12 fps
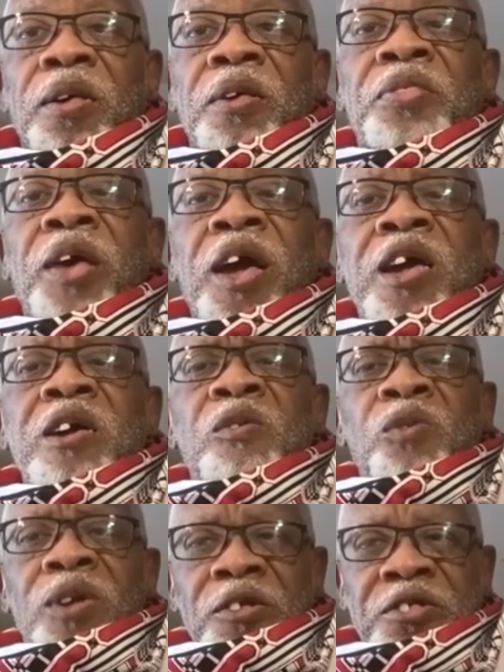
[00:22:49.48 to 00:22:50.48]
They
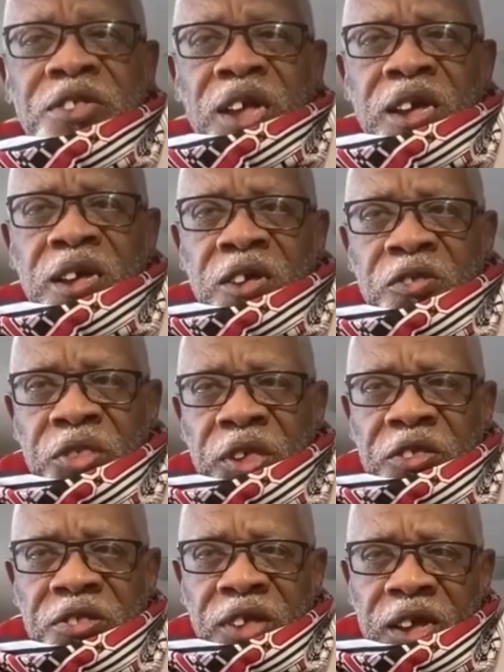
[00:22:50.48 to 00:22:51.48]
will say, as
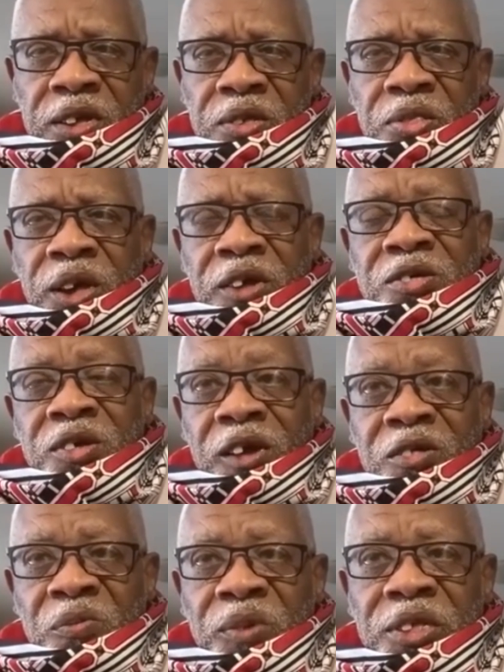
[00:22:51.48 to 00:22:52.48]
they say in their
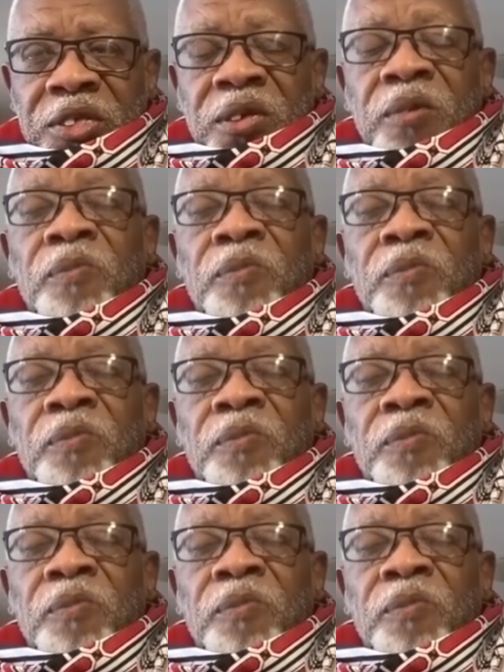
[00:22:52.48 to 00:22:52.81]
judgment,